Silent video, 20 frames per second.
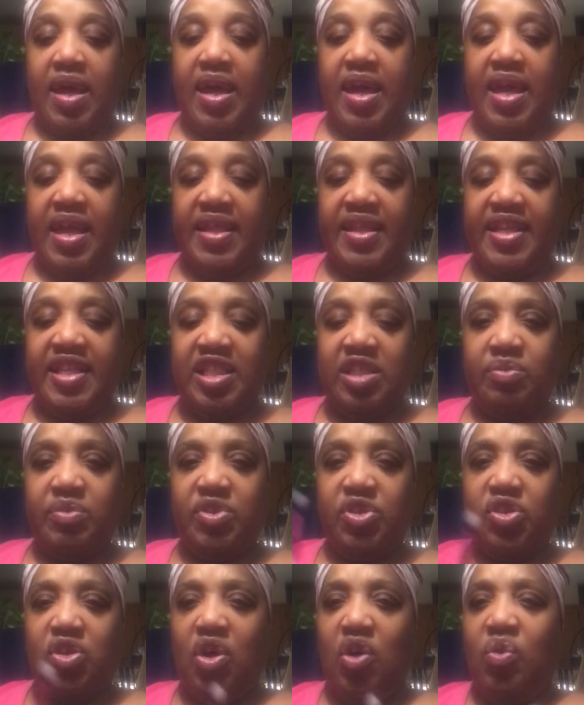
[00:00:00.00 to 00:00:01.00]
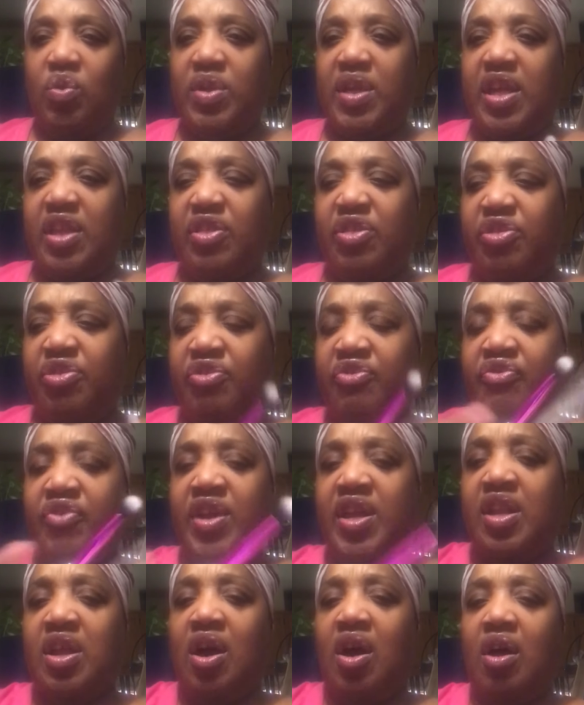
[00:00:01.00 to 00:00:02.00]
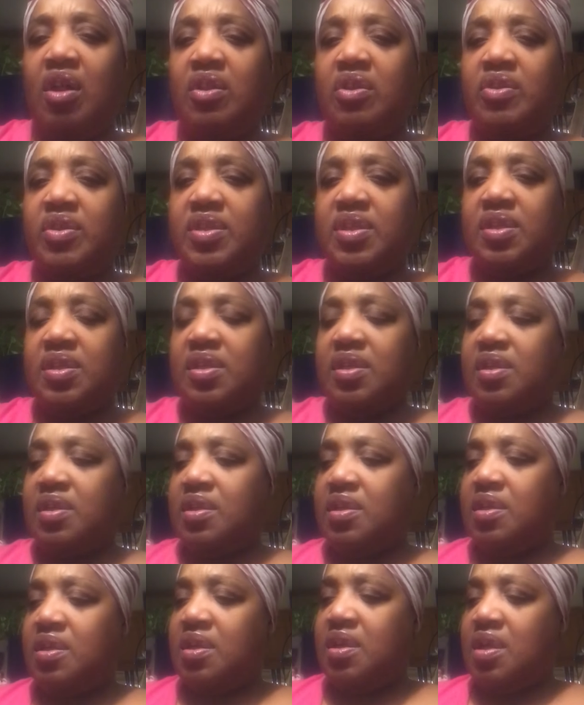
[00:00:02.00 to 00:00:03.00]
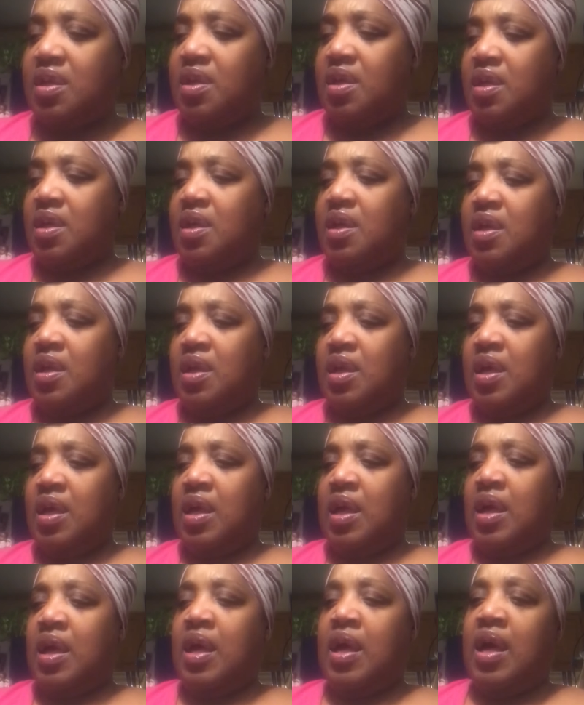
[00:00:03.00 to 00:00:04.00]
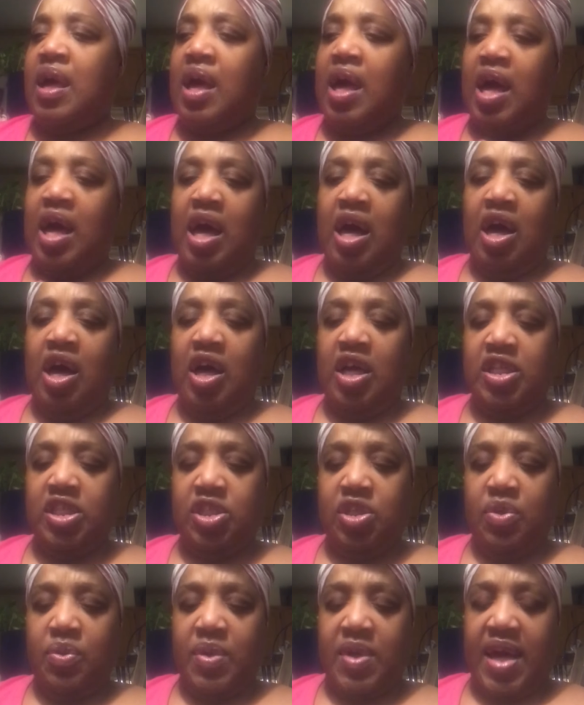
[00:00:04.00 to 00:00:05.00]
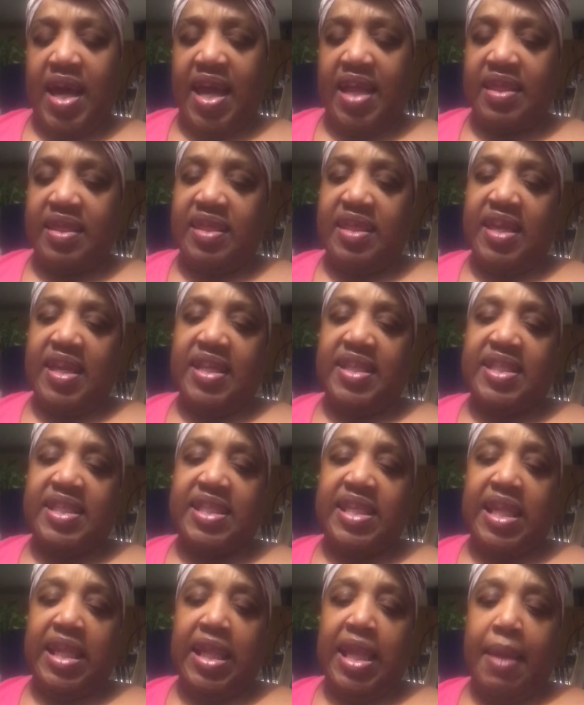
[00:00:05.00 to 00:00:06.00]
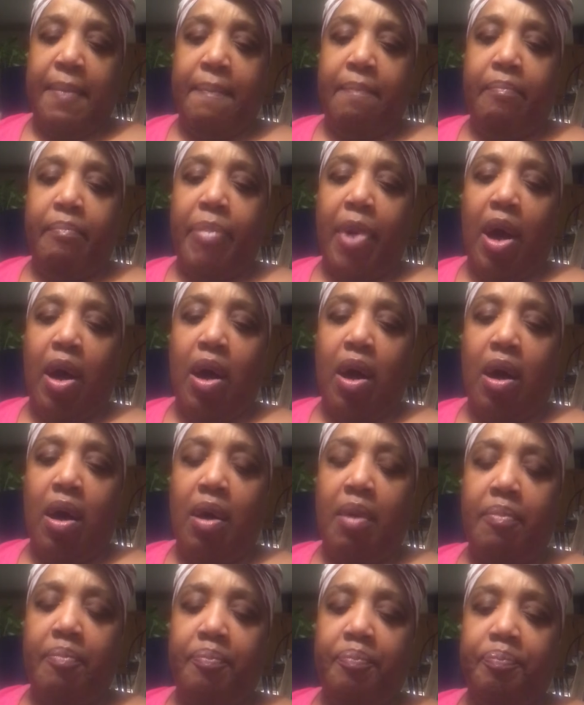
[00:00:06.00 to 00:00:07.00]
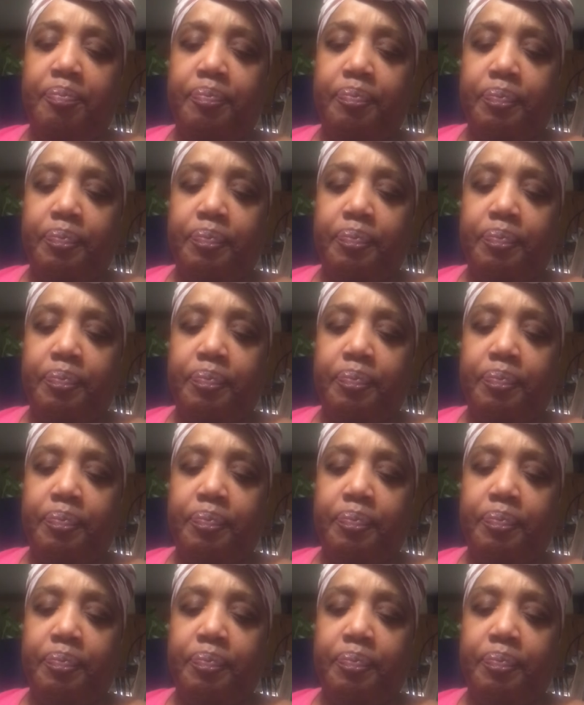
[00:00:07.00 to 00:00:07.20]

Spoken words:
And this was only $3. I also got this lip balm.